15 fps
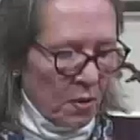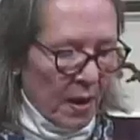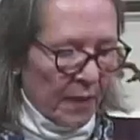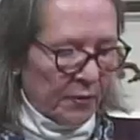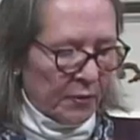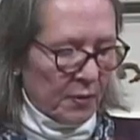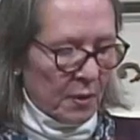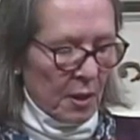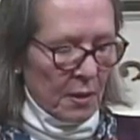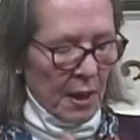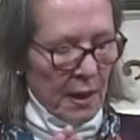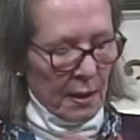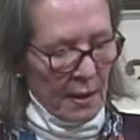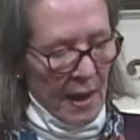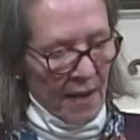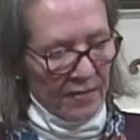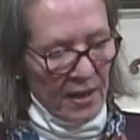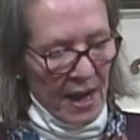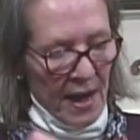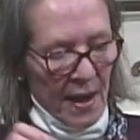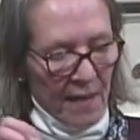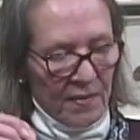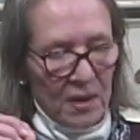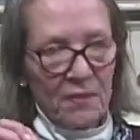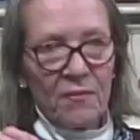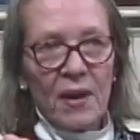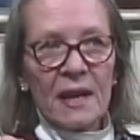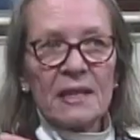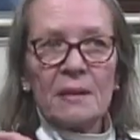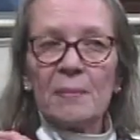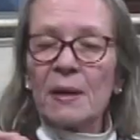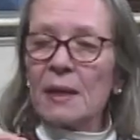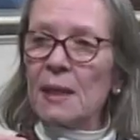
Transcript: have to have investment